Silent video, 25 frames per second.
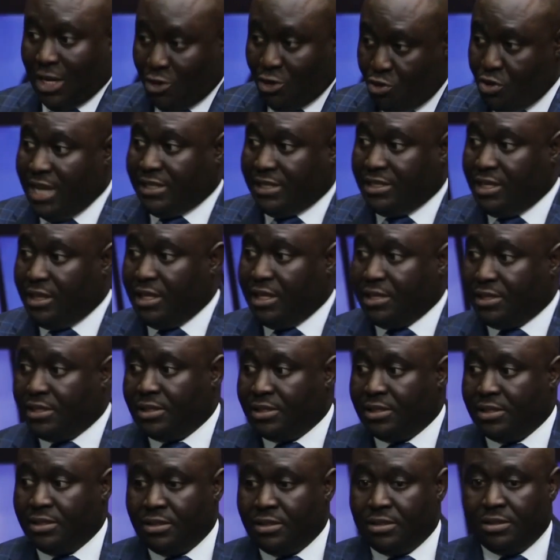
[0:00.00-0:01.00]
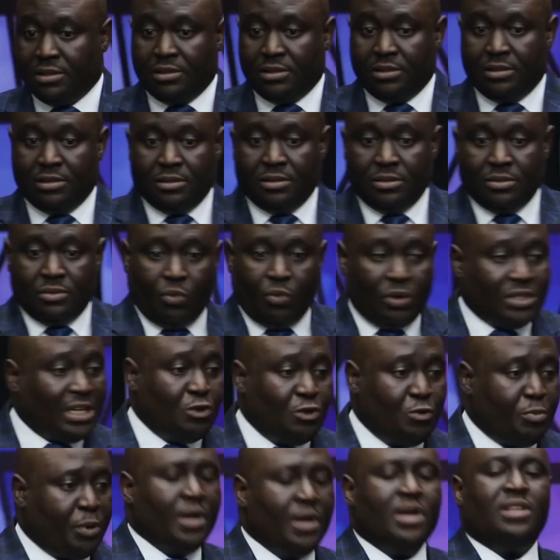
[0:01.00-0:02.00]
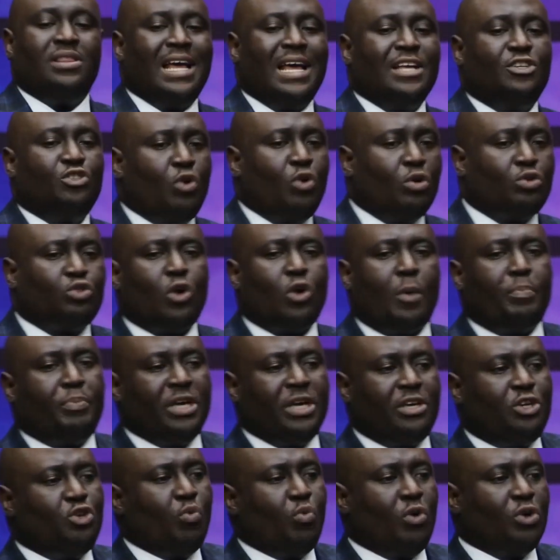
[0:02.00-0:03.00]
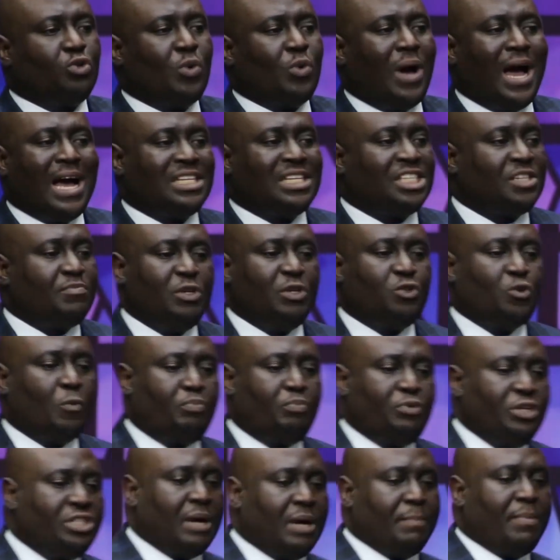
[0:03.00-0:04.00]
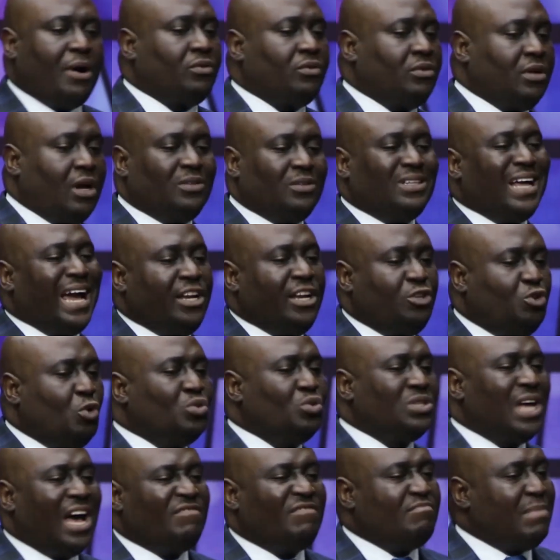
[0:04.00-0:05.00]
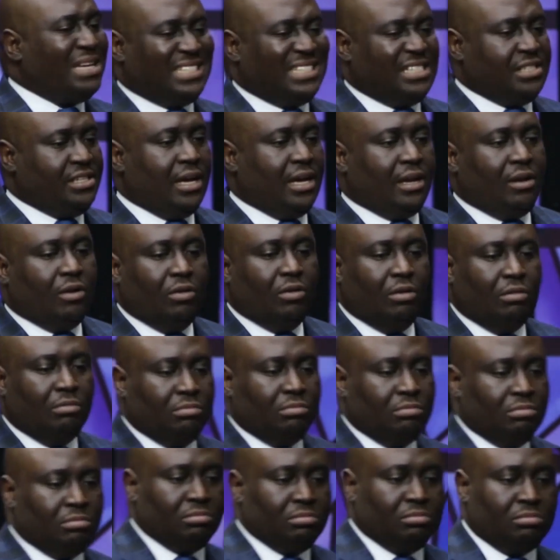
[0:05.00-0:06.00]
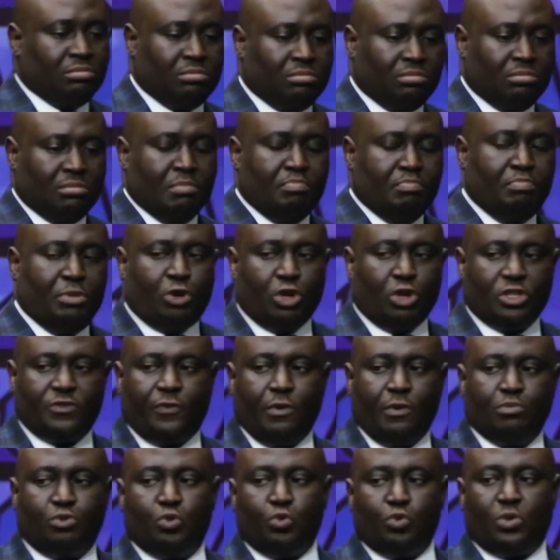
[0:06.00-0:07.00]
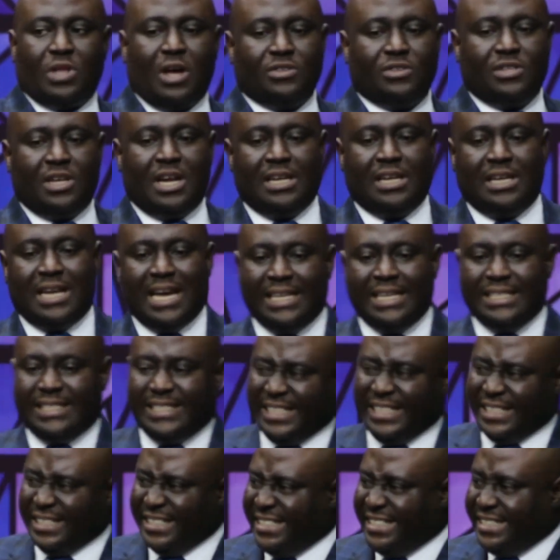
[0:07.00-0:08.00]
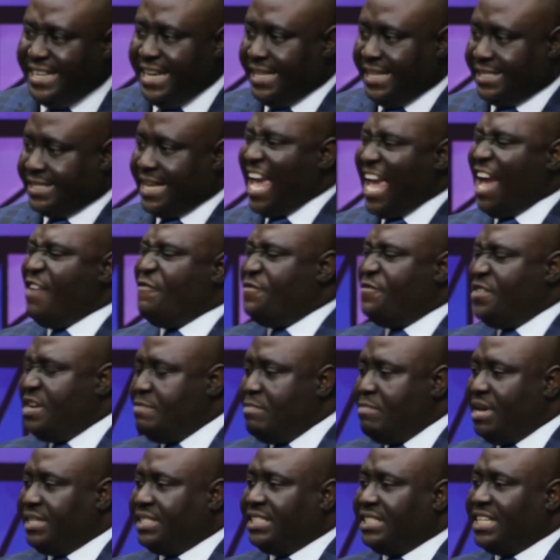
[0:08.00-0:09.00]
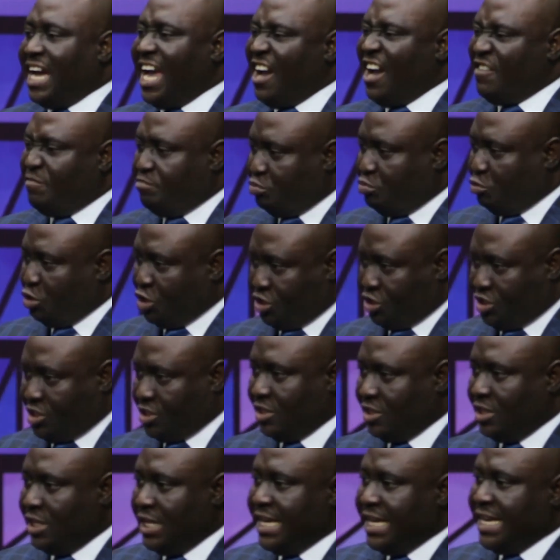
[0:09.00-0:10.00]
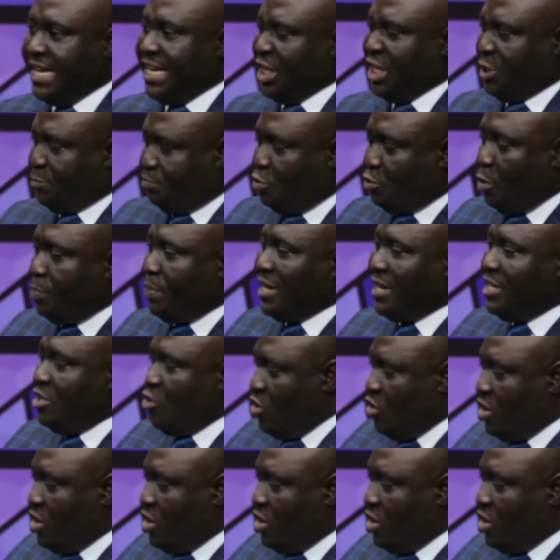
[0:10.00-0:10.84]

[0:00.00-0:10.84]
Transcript: Are you getting this? What are you? Pre- There's no topic you want to ask me to preach about now that I don't have material on. Because from 2009 till date, every message I have preached is properly